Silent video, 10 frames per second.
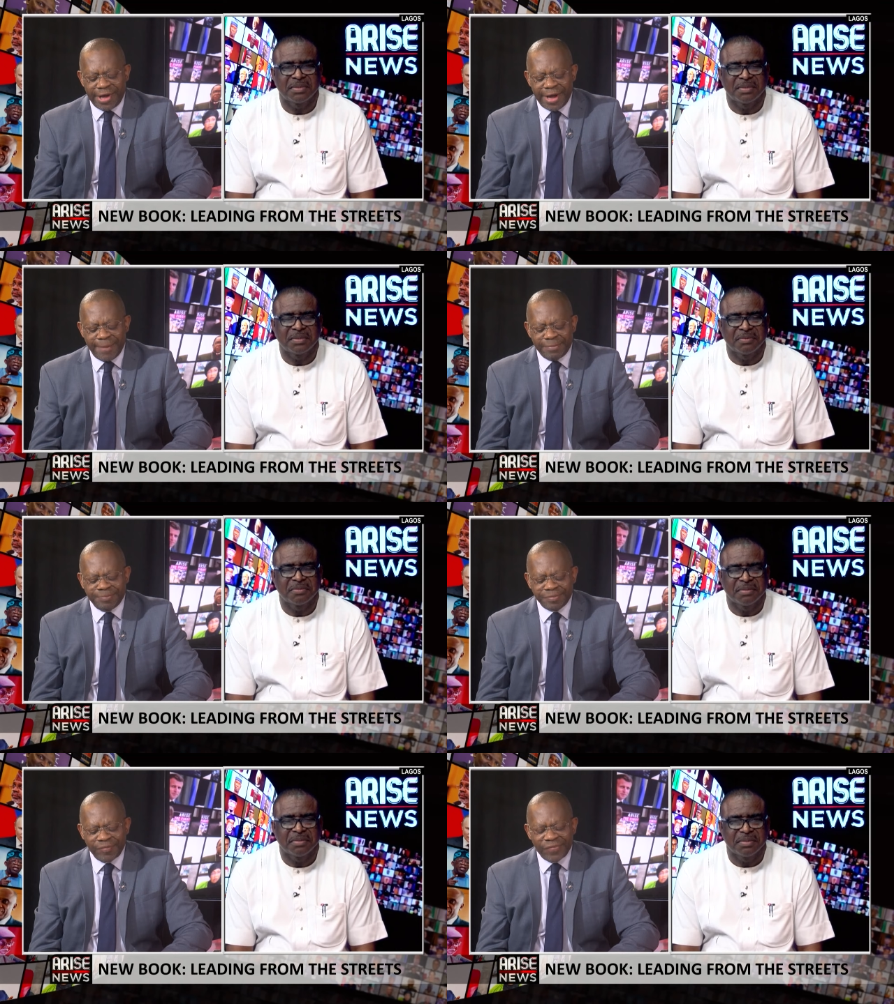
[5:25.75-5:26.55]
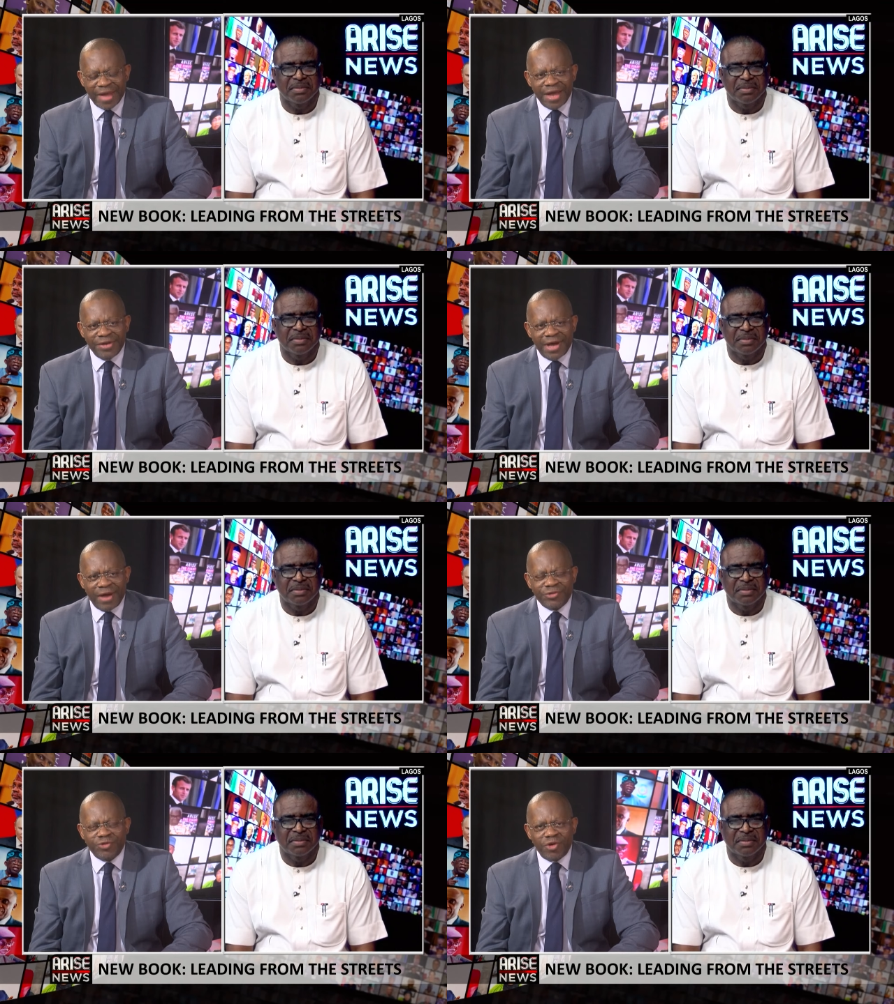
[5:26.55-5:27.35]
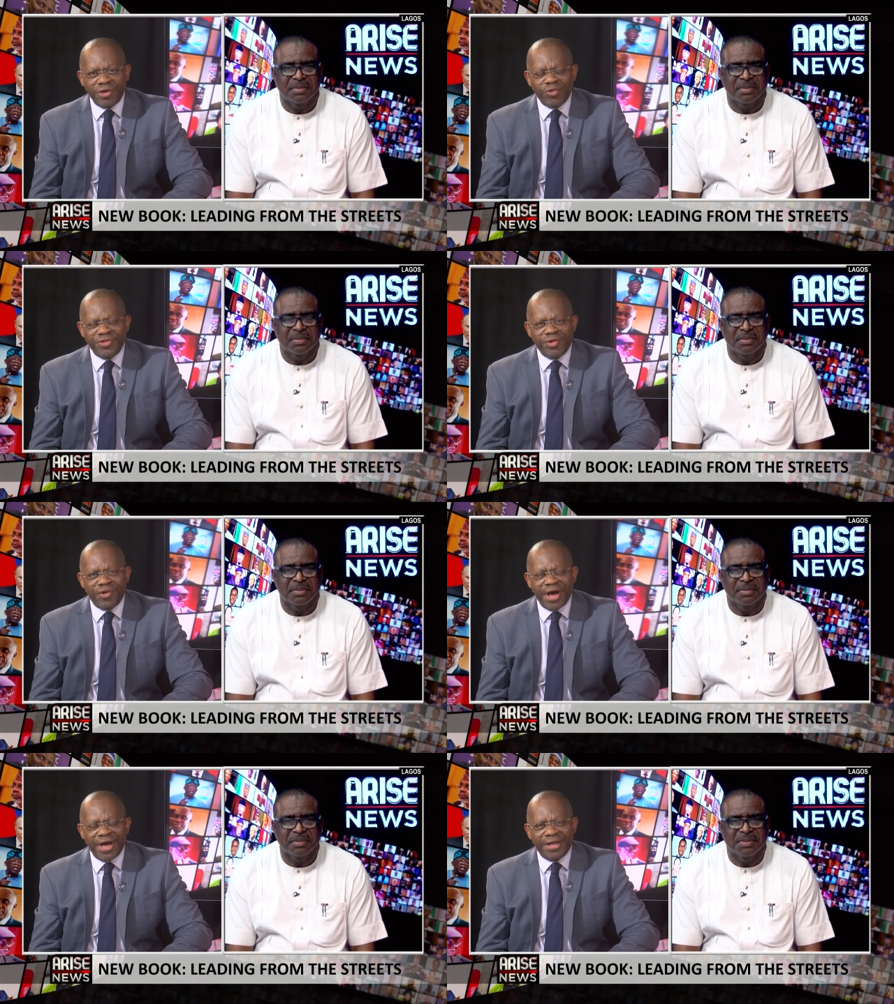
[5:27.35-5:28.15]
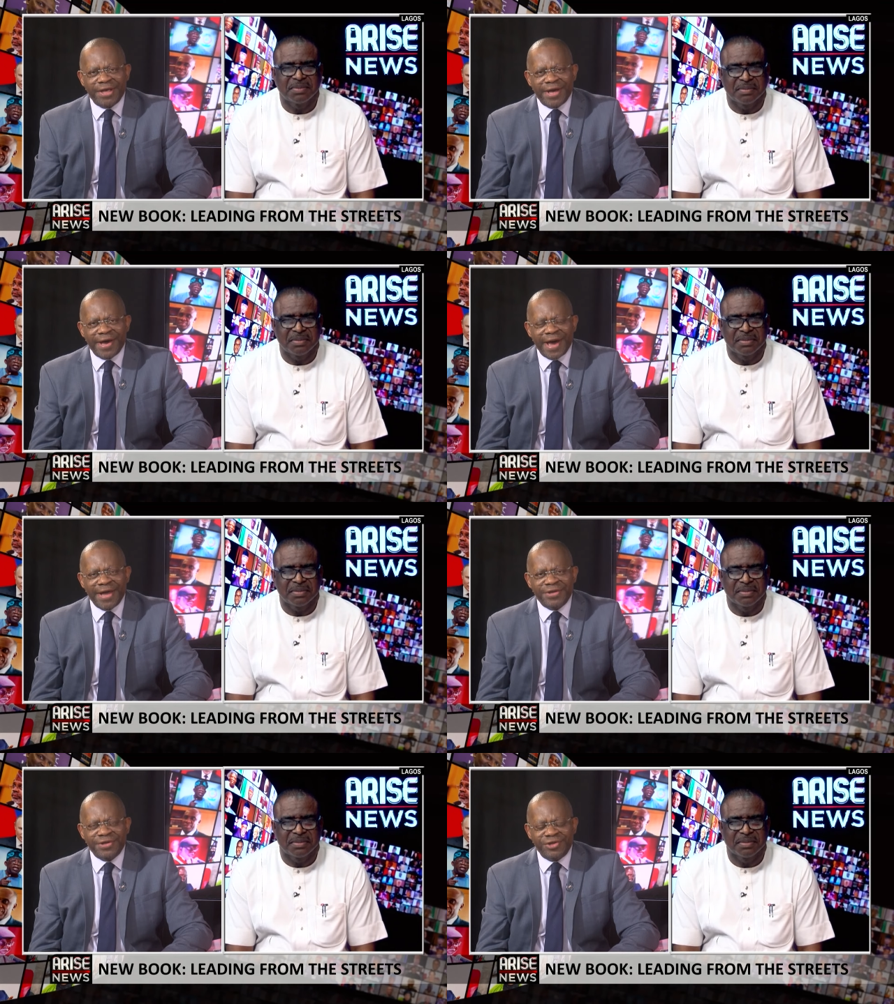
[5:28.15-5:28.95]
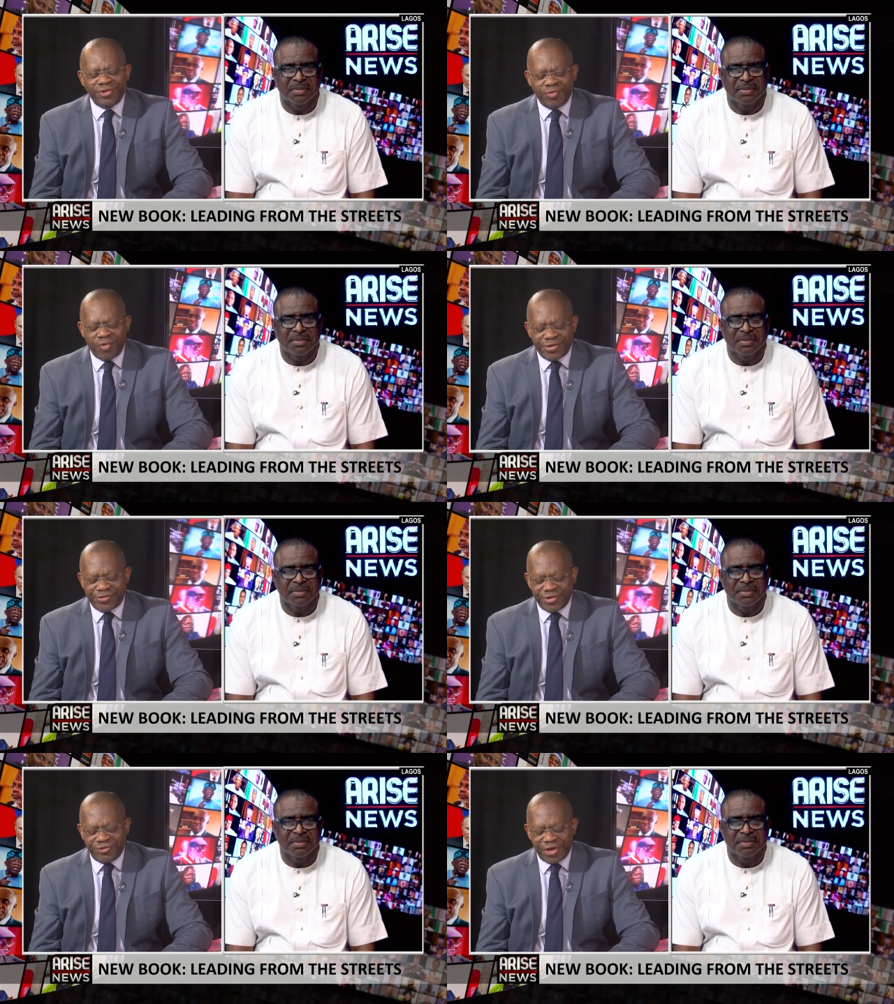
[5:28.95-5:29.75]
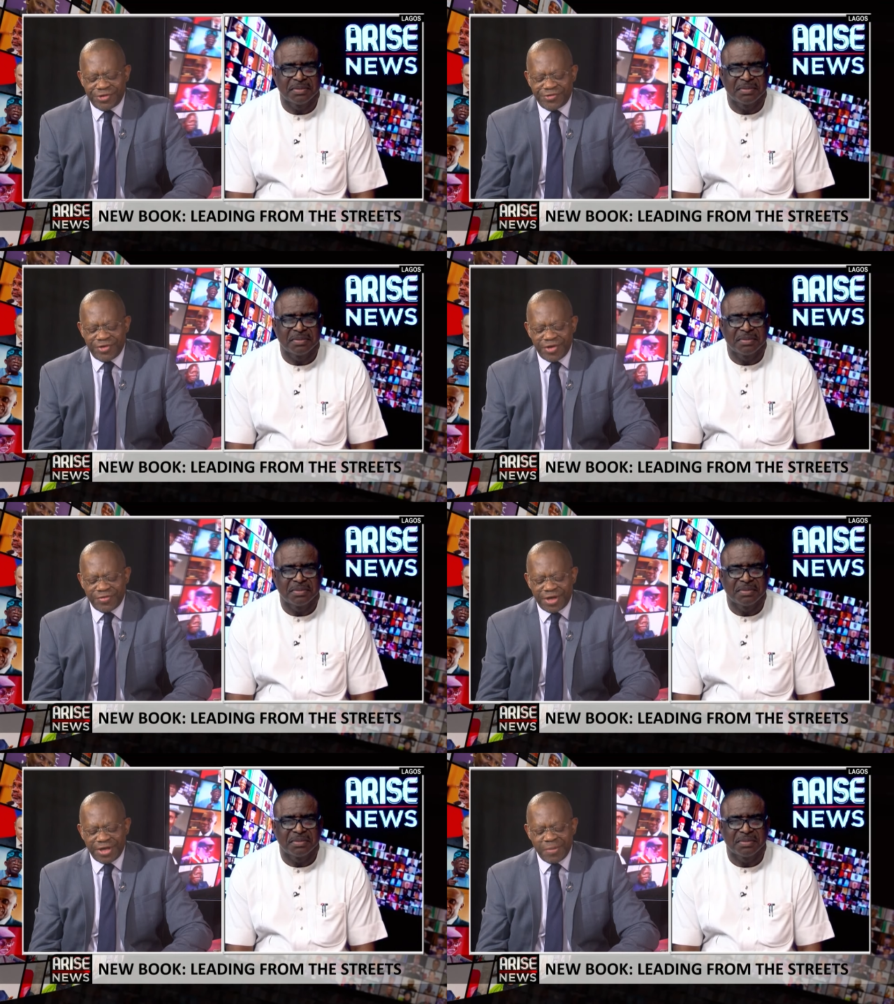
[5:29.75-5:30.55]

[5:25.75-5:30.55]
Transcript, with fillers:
Speaker 1: Um, and I was talking with you earlier, and you were suggesting that it